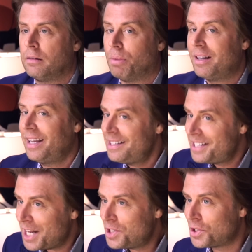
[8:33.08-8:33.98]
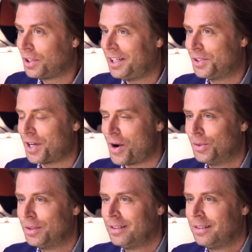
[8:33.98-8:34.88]
but intentionally so,
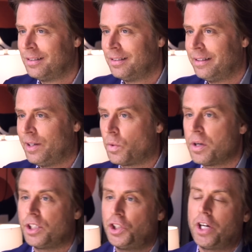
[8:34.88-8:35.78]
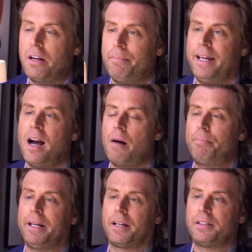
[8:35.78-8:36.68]
in order to shut me up
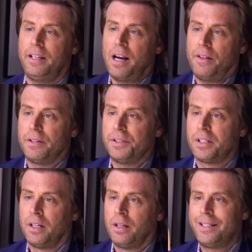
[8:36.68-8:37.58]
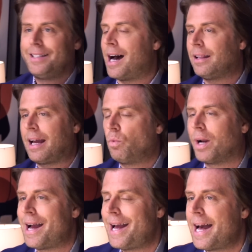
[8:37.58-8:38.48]
because the others did not like what
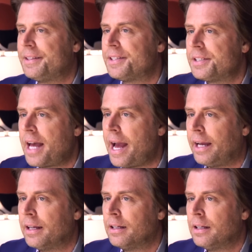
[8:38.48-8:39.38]
I had to say.